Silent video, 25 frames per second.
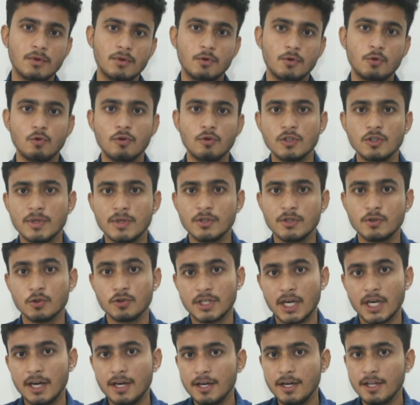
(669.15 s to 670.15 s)
towards my
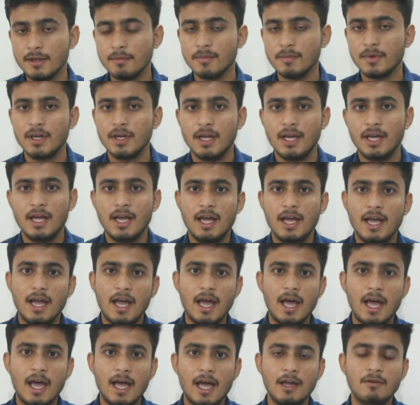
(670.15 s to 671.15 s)
society.
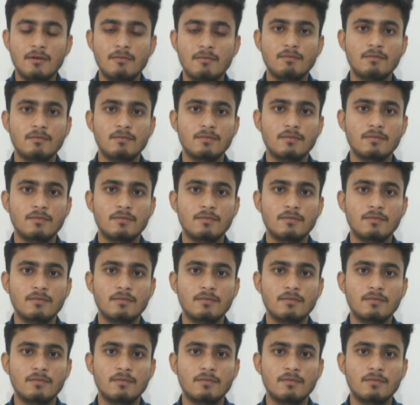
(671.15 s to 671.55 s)
And